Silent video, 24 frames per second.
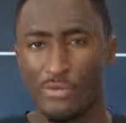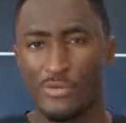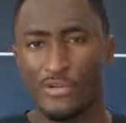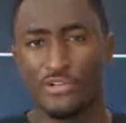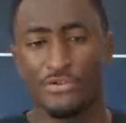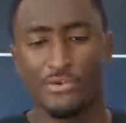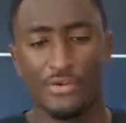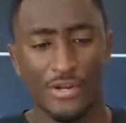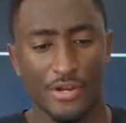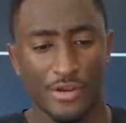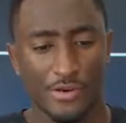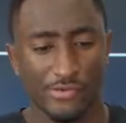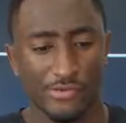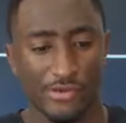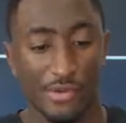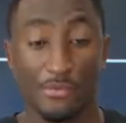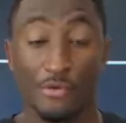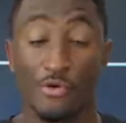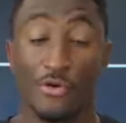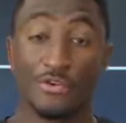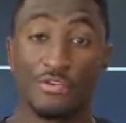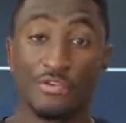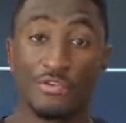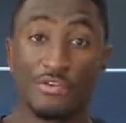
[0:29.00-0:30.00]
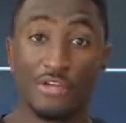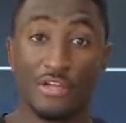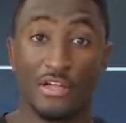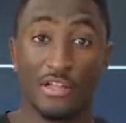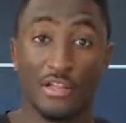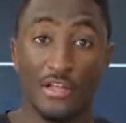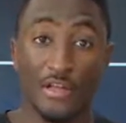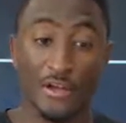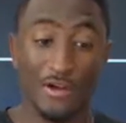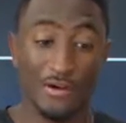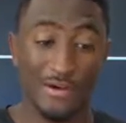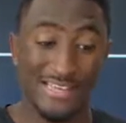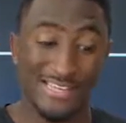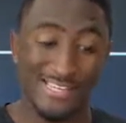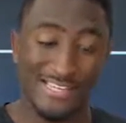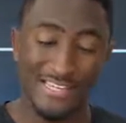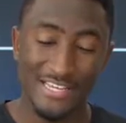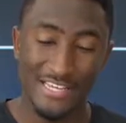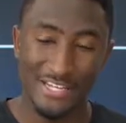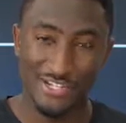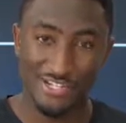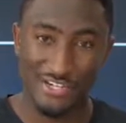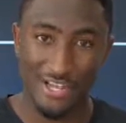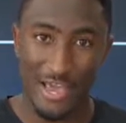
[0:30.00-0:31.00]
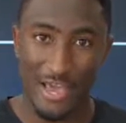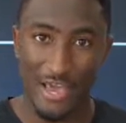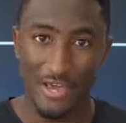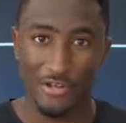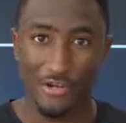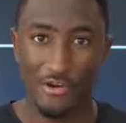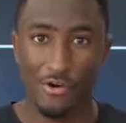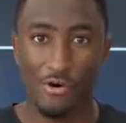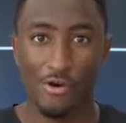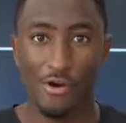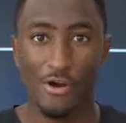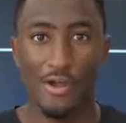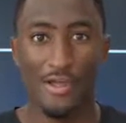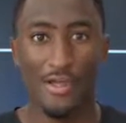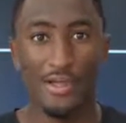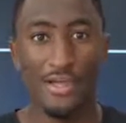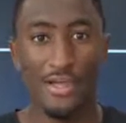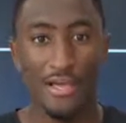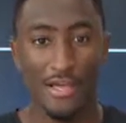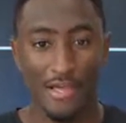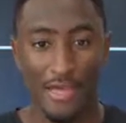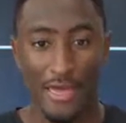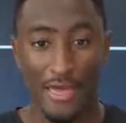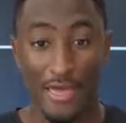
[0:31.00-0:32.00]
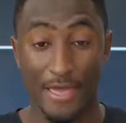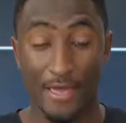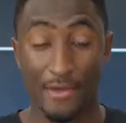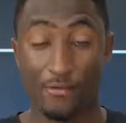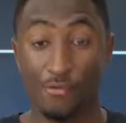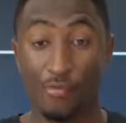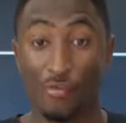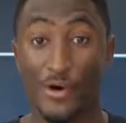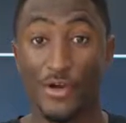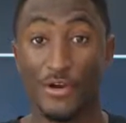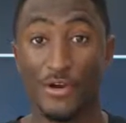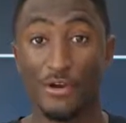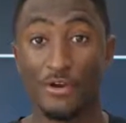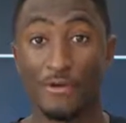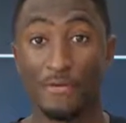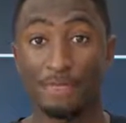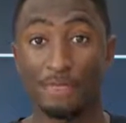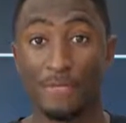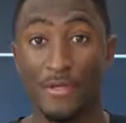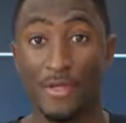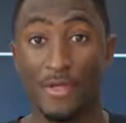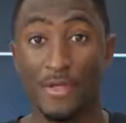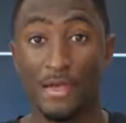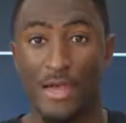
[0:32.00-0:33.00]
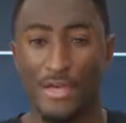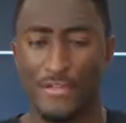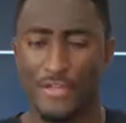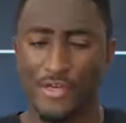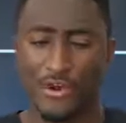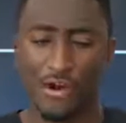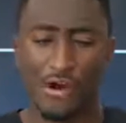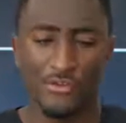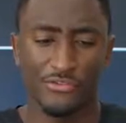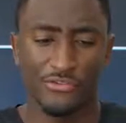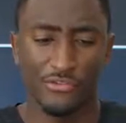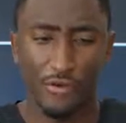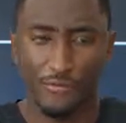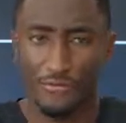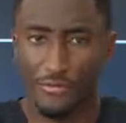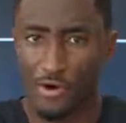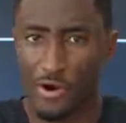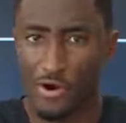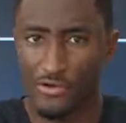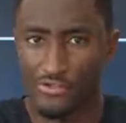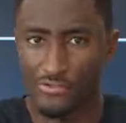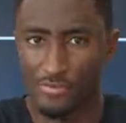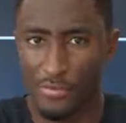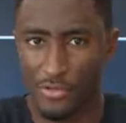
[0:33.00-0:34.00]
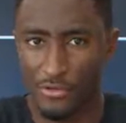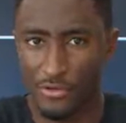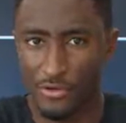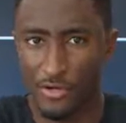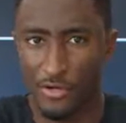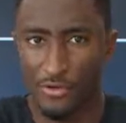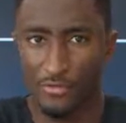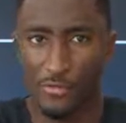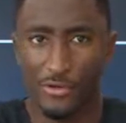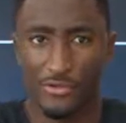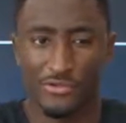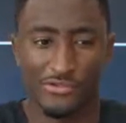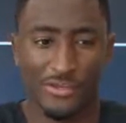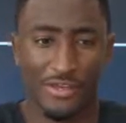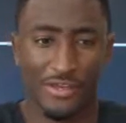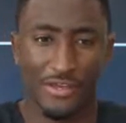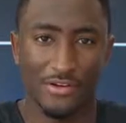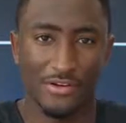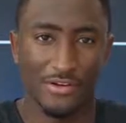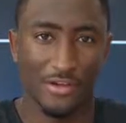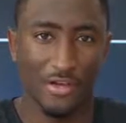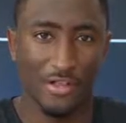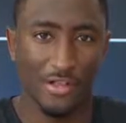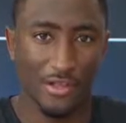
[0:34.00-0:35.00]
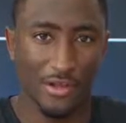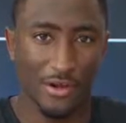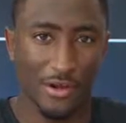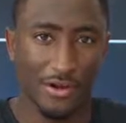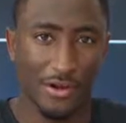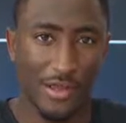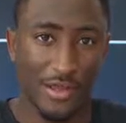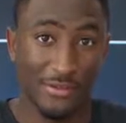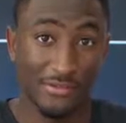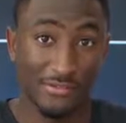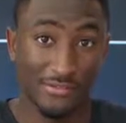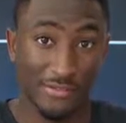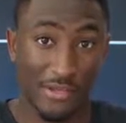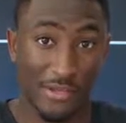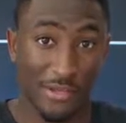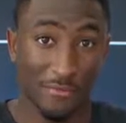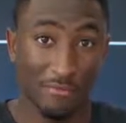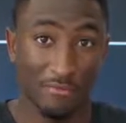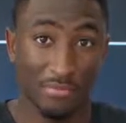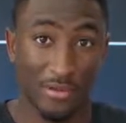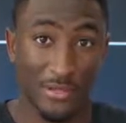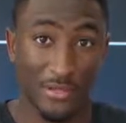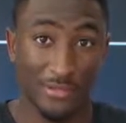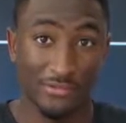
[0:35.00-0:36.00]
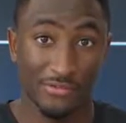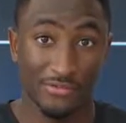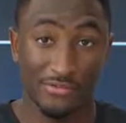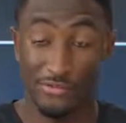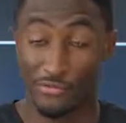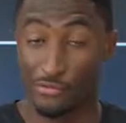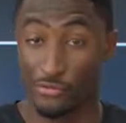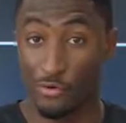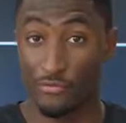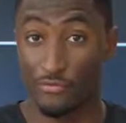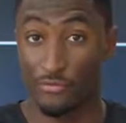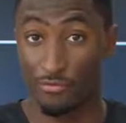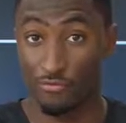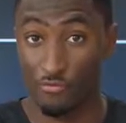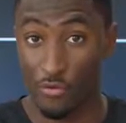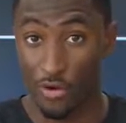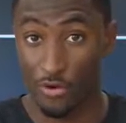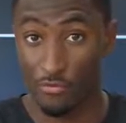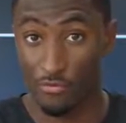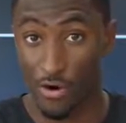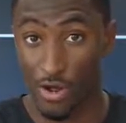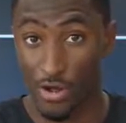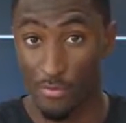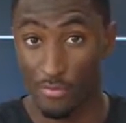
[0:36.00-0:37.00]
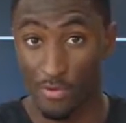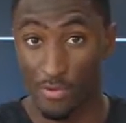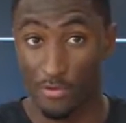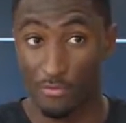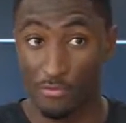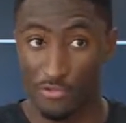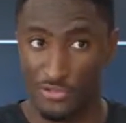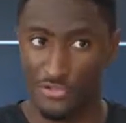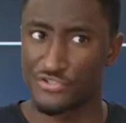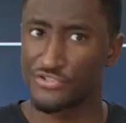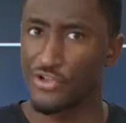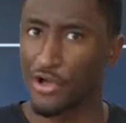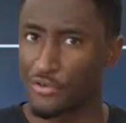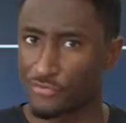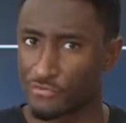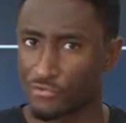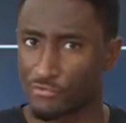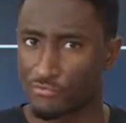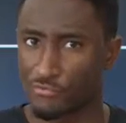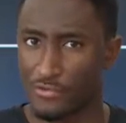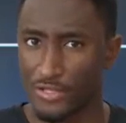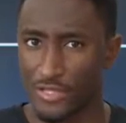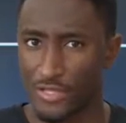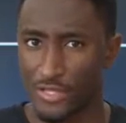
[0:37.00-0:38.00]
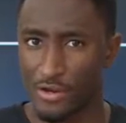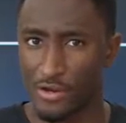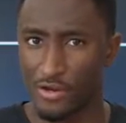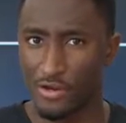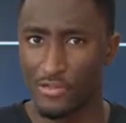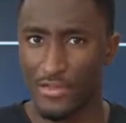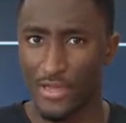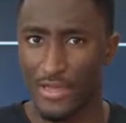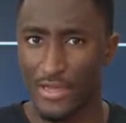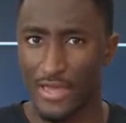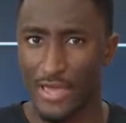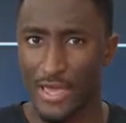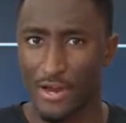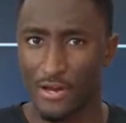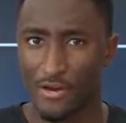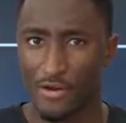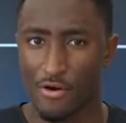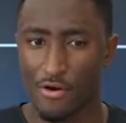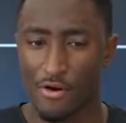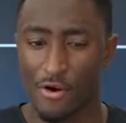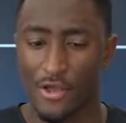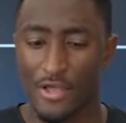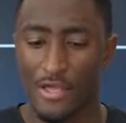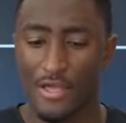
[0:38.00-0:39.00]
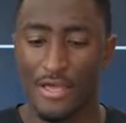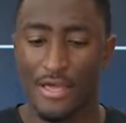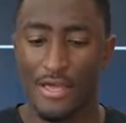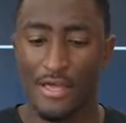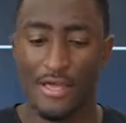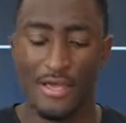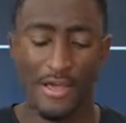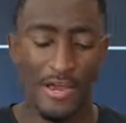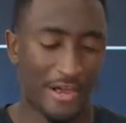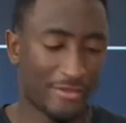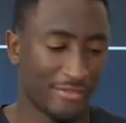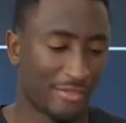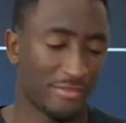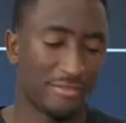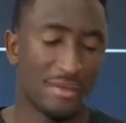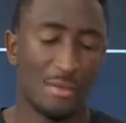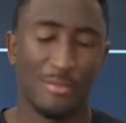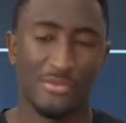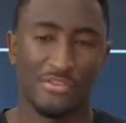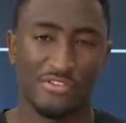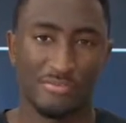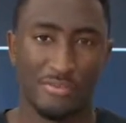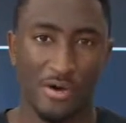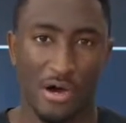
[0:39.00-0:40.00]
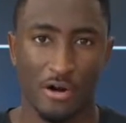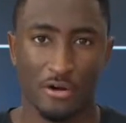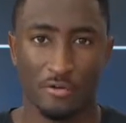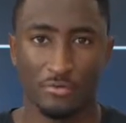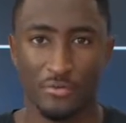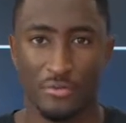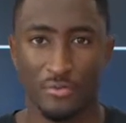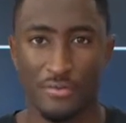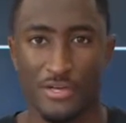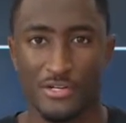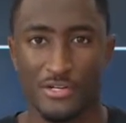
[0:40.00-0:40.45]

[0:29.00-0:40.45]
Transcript: way we do it here is I'm going to declare in each category a winner. And then also, if there are some other good ones, I can declare a second place, sort of a runner-up, which is also really good in that category, and then maybe some honorable